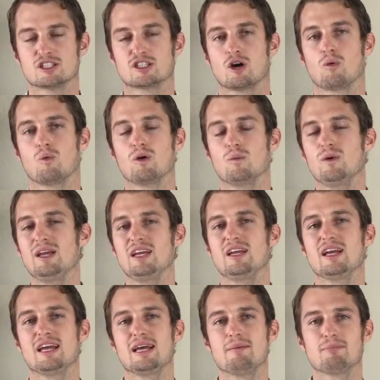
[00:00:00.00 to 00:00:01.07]
So when
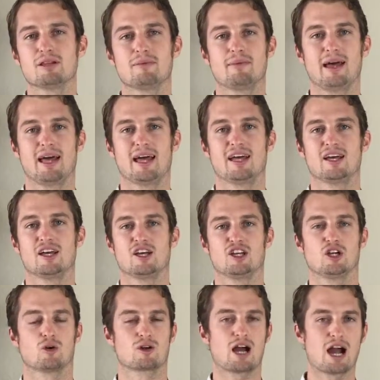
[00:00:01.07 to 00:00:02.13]
we implement,
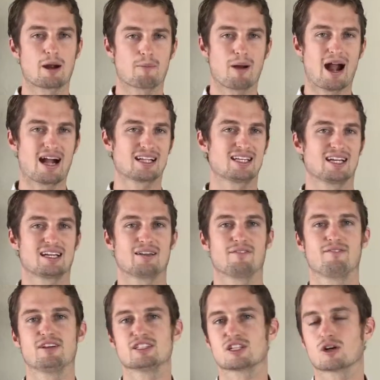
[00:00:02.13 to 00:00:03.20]
chiropractic
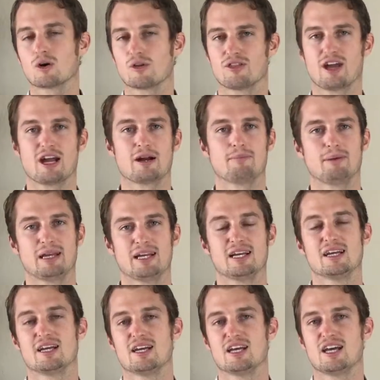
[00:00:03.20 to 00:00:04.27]
and physical
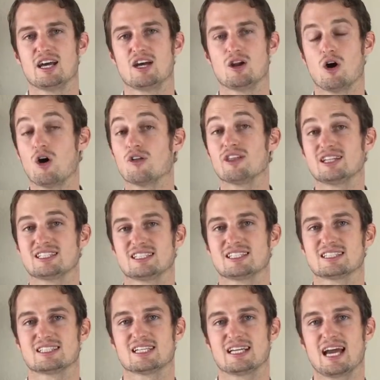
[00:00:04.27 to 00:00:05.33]
therapy and all these things